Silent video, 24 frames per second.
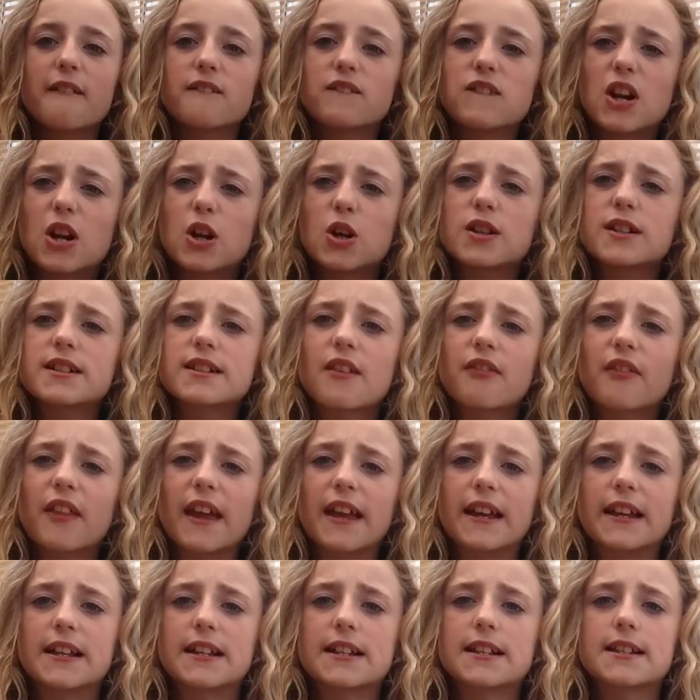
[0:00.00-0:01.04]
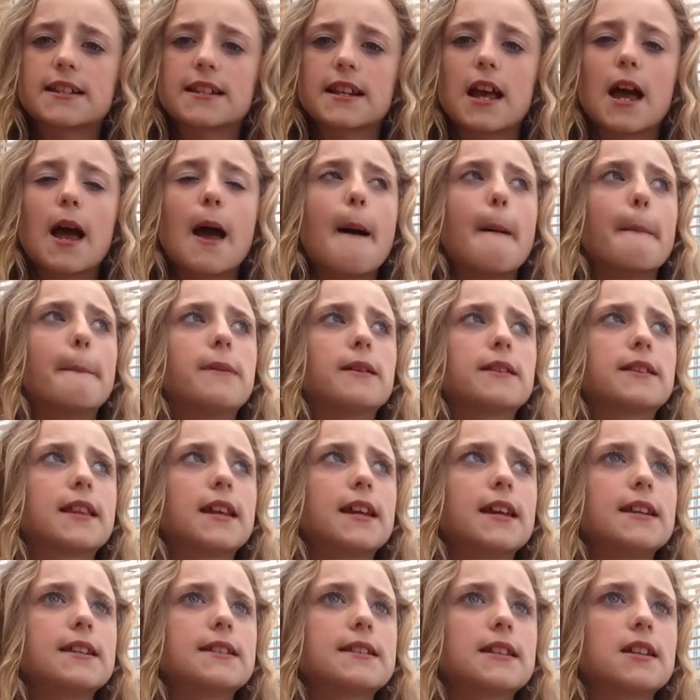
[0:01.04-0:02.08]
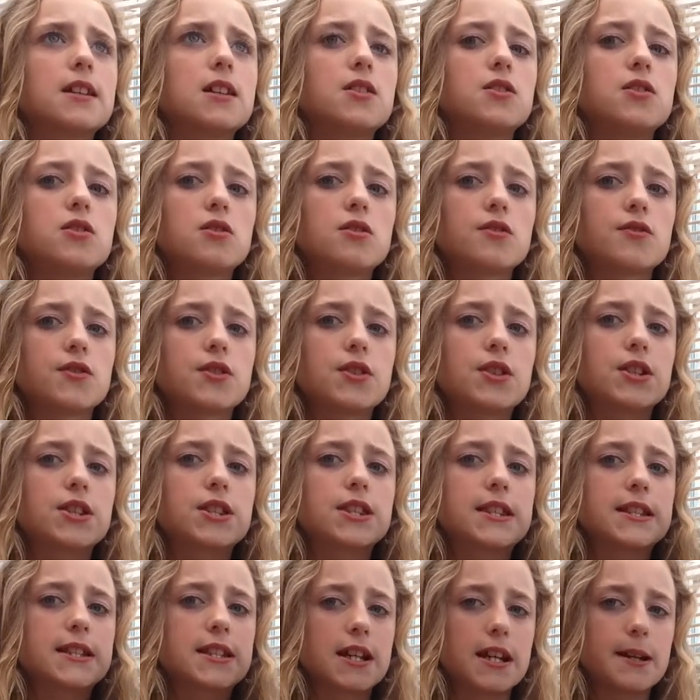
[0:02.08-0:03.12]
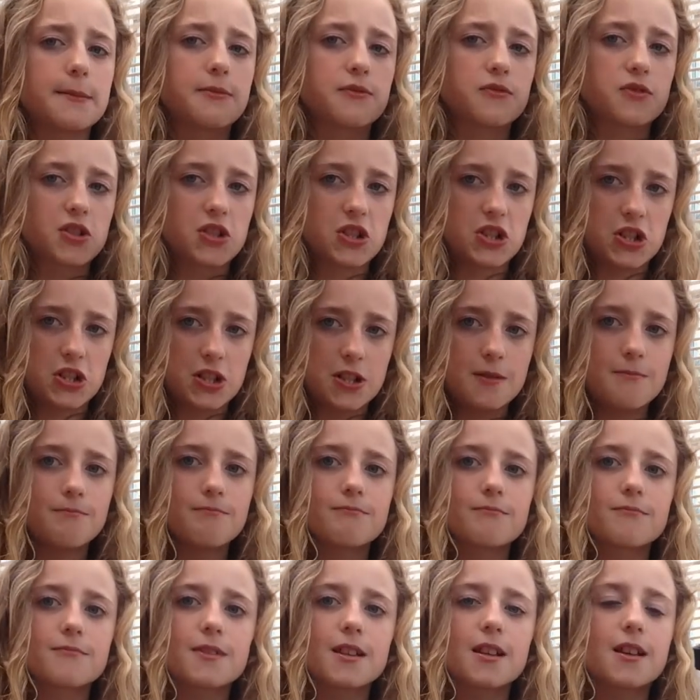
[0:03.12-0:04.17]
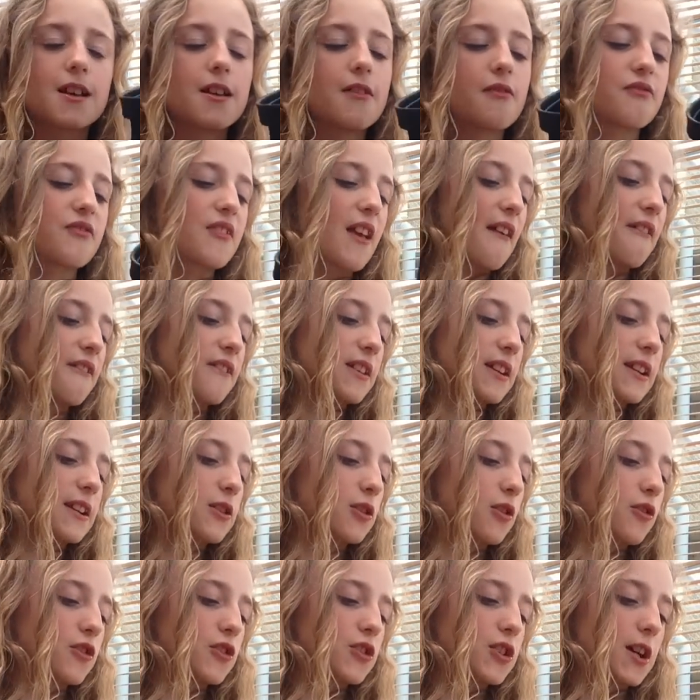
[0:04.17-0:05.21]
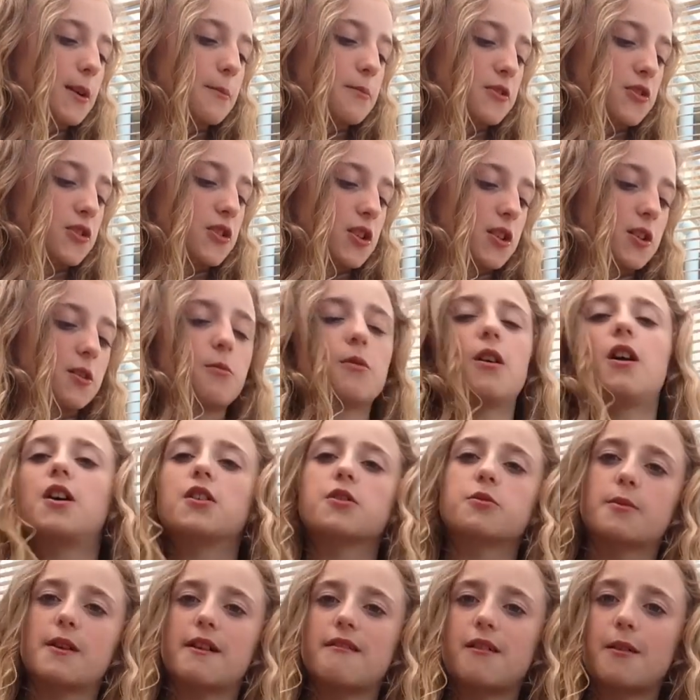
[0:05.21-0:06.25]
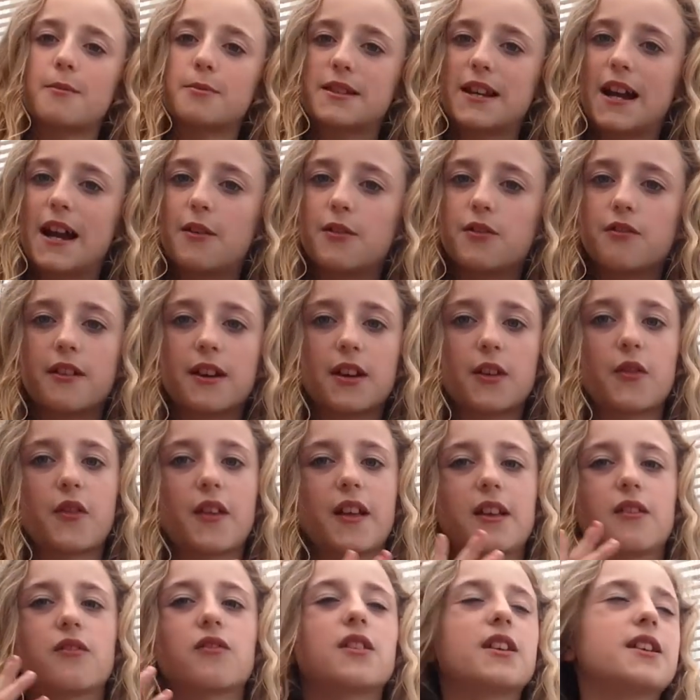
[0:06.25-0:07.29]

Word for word: for lots of things, but these are not the type of shoe, definitely not the type of shoe I'd wear uptown or anything.